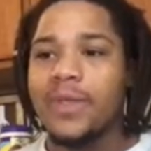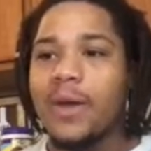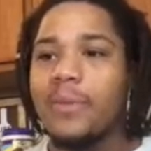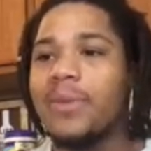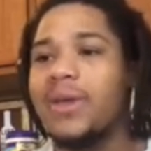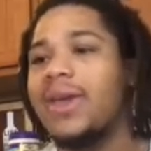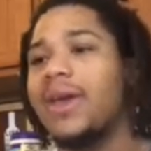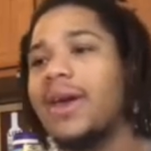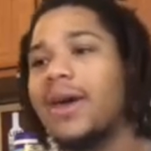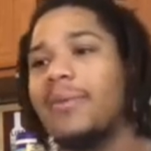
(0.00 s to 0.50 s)

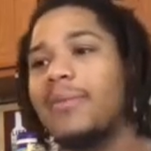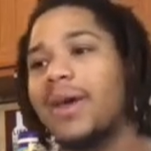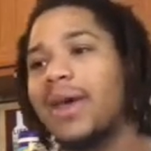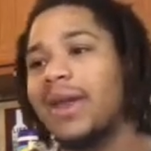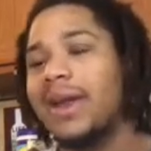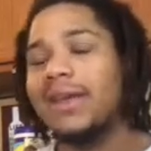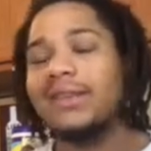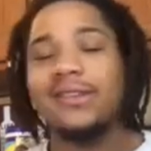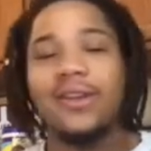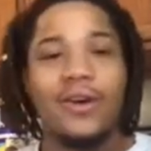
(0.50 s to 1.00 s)
But yeah,
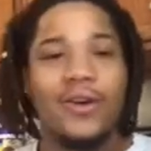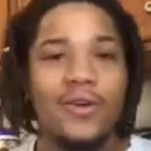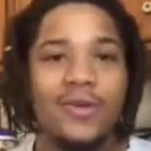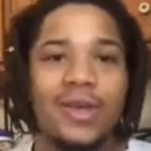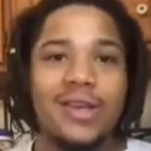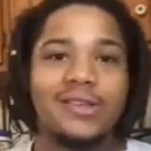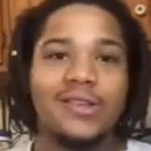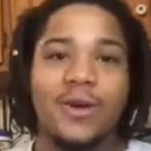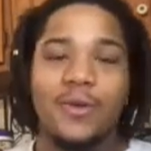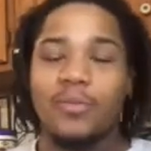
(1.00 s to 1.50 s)
man, that's
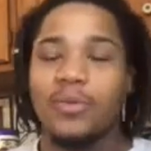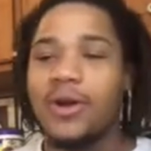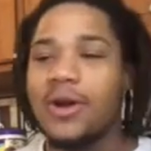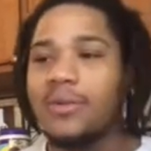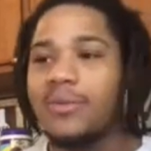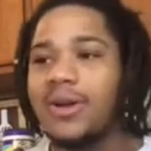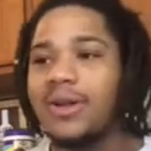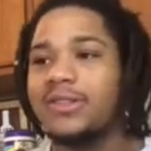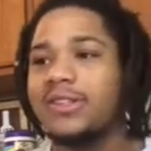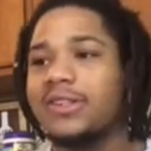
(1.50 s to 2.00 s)
gonna
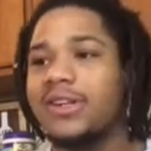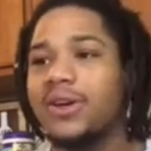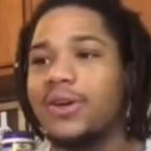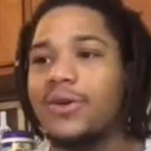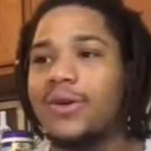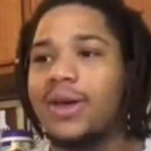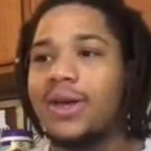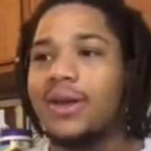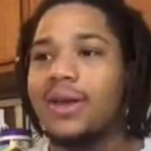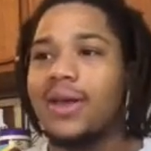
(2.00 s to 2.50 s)
pretty much
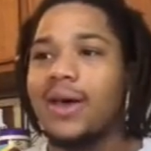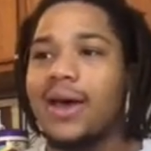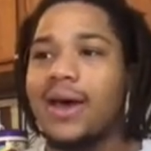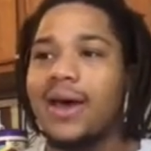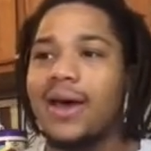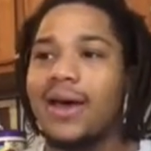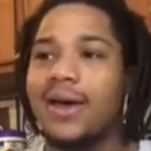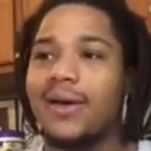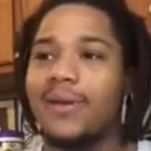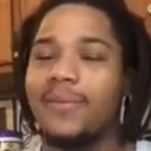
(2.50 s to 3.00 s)
do it.
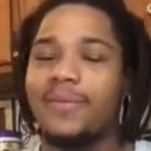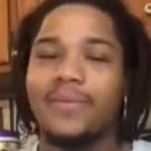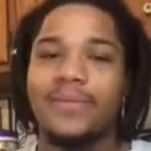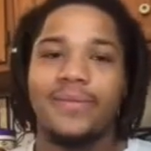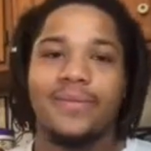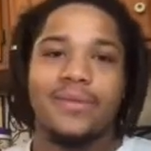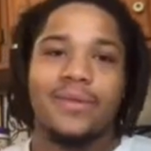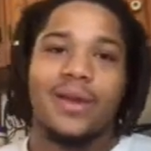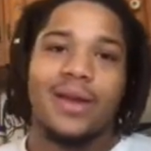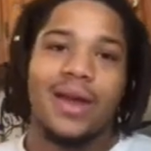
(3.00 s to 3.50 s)

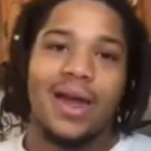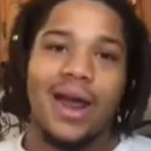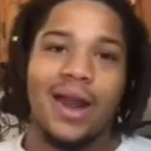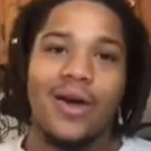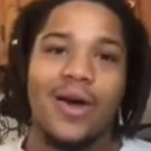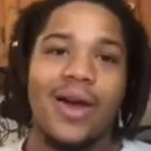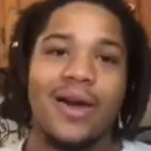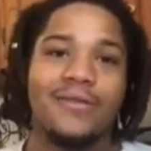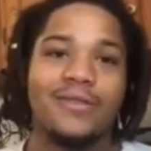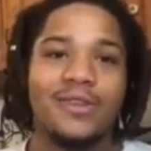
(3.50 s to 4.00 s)
I
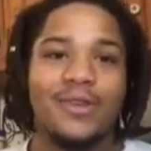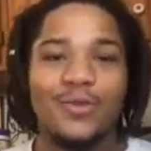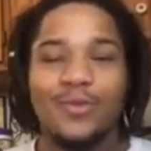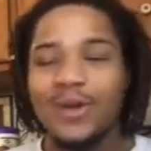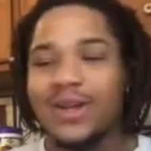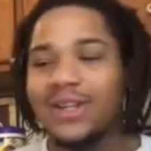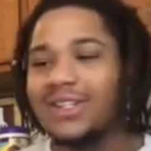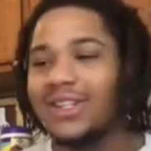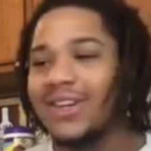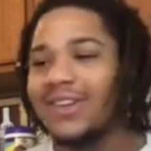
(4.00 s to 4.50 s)
don't have too
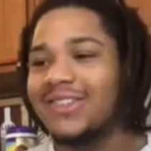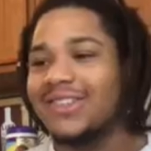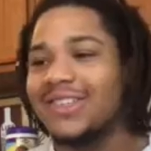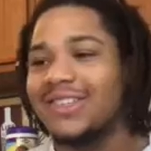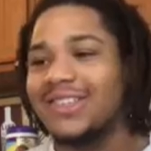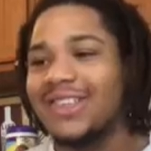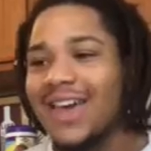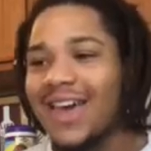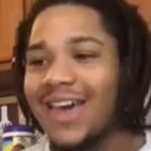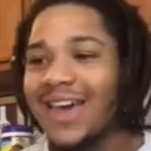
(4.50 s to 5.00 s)
much else to
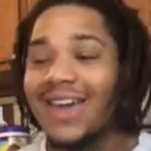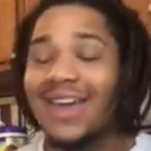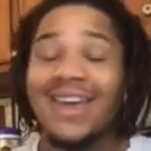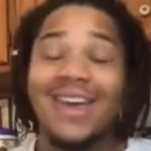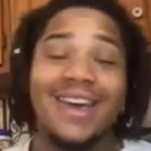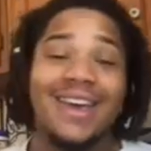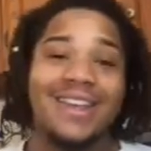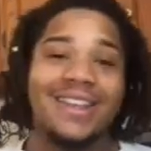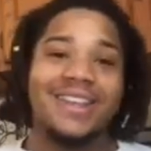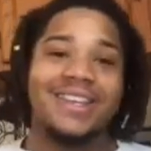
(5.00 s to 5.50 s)
say.
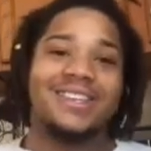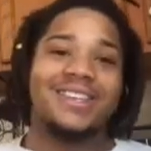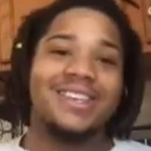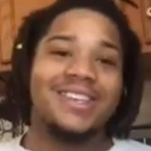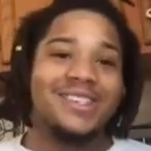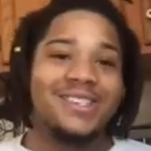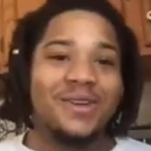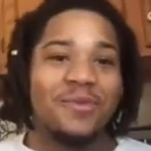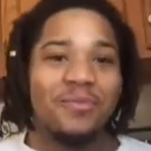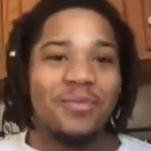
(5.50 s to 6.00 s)
This
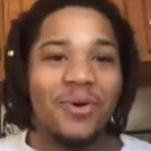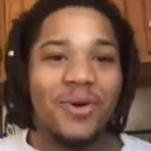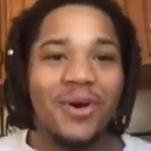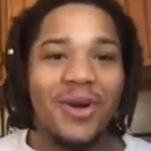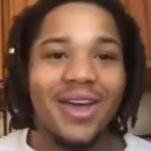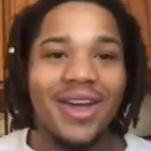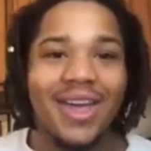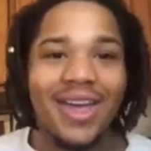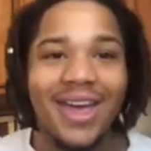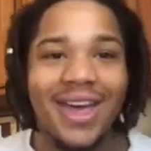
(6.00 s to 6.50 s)
is your
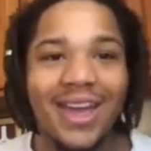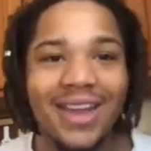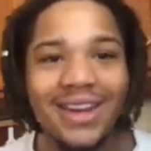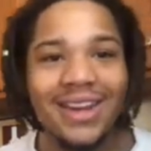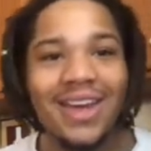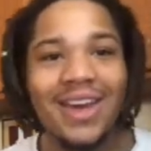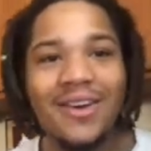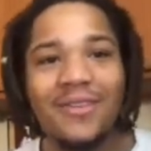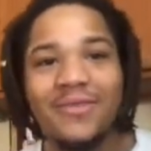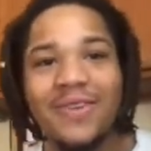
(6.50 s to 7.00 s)
boy at
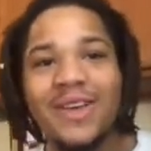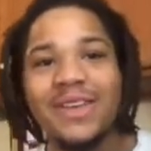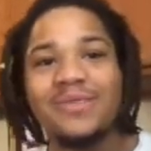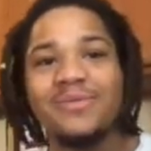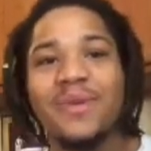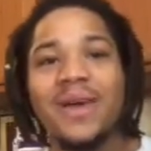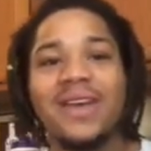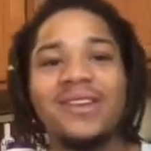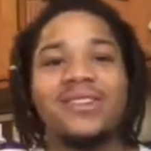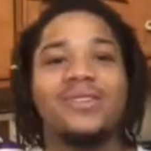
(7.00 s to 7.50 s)

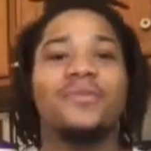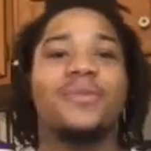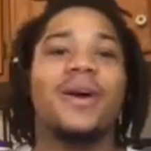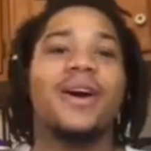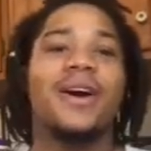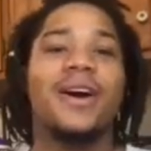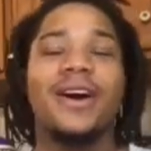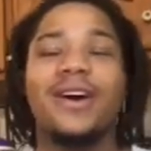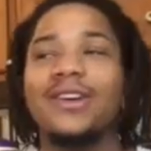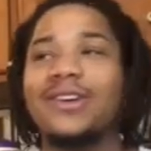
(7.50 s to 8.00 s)

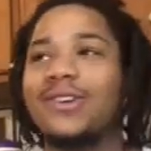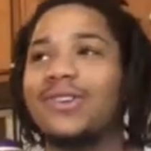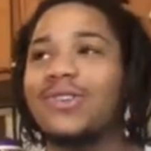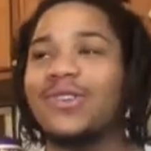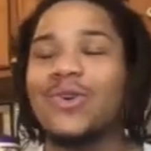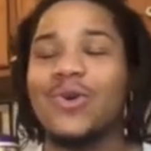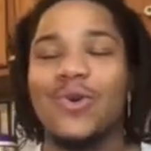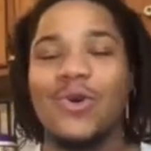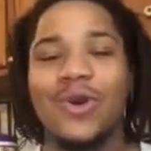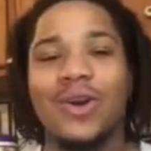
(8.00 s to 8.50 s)
DFSMasterMind
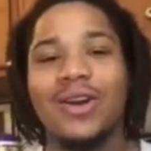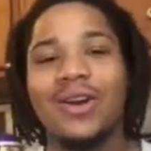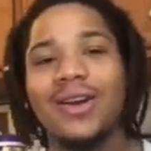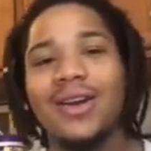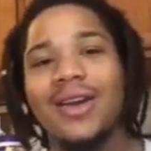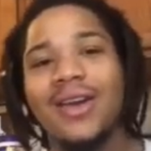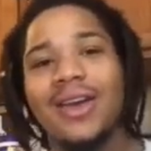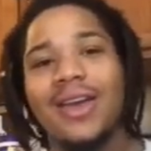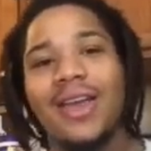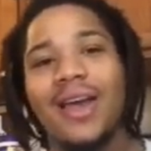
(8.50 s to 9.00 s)

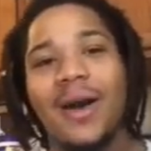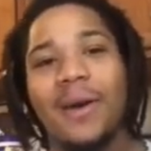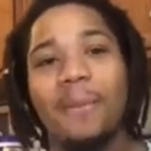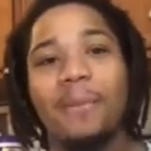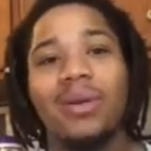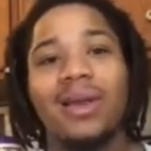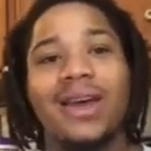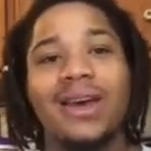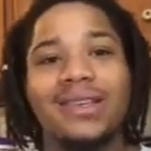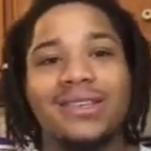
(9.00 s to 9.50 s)
Y'all
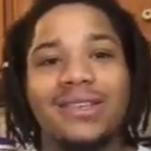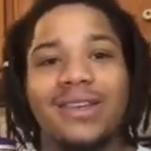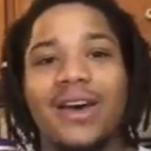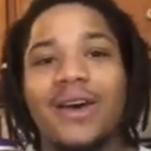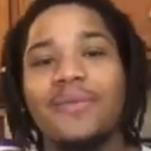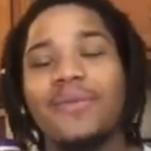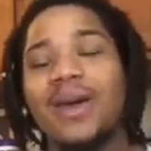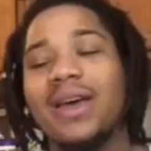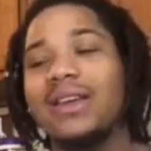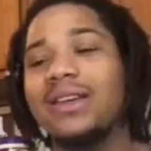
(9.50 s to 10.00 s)
bless
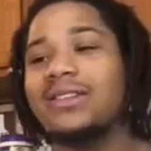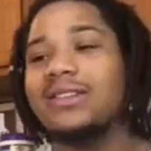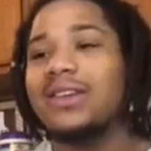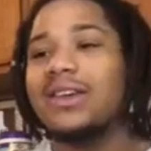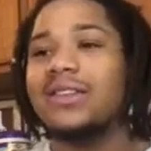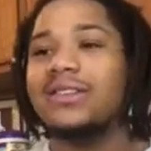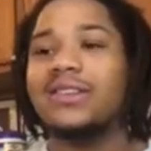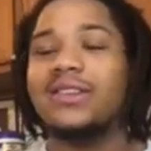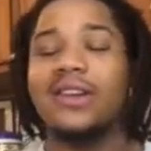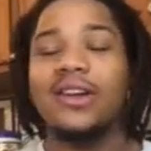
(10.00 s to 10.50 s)
up, man. Let's
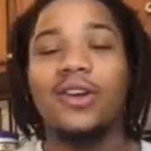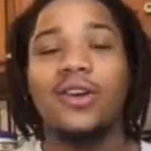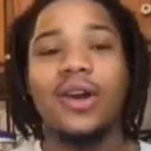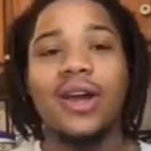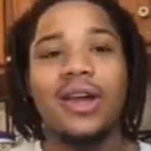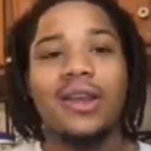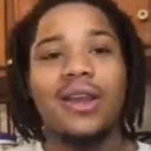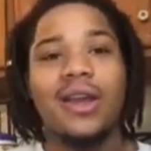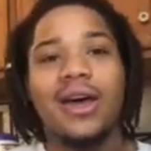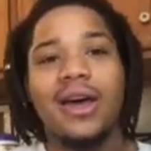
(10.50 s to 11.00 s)
get to the
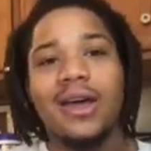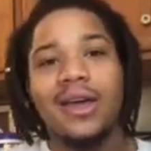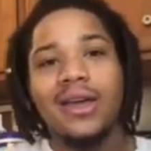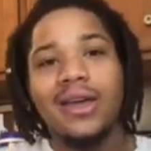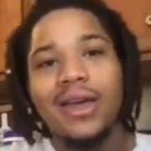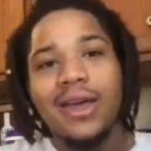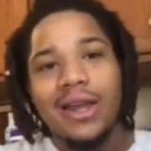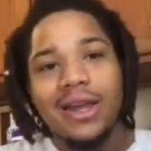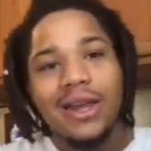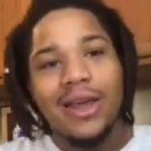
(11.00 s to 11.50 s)
green line.
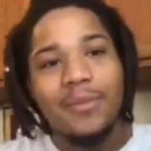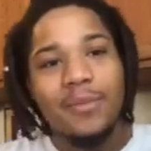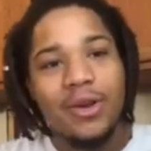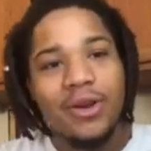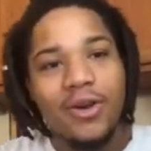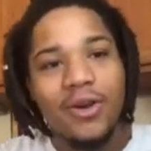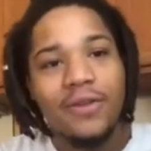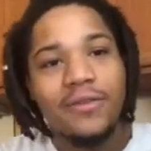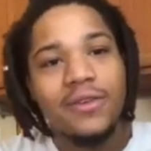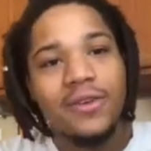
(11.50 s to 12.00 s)
Let me
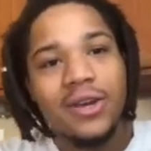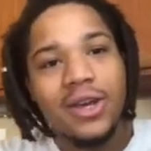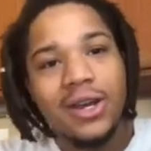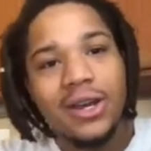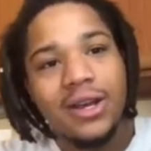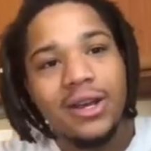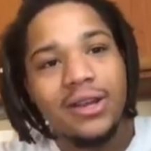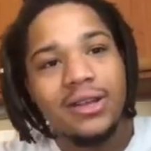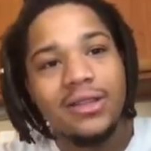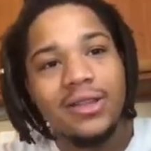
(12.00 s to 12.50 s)
know if you
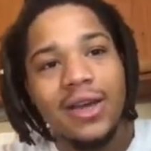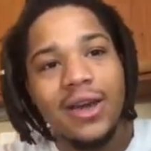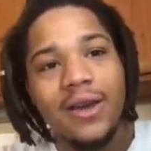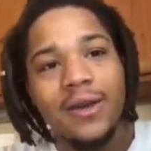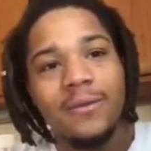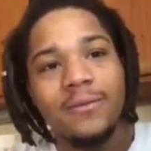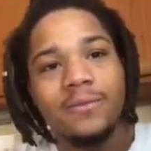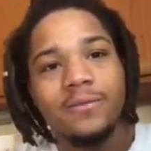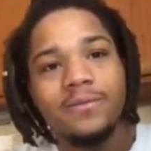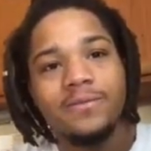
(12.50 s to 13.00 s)
need
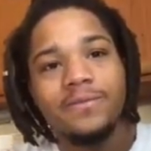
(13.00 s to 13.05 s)
anything.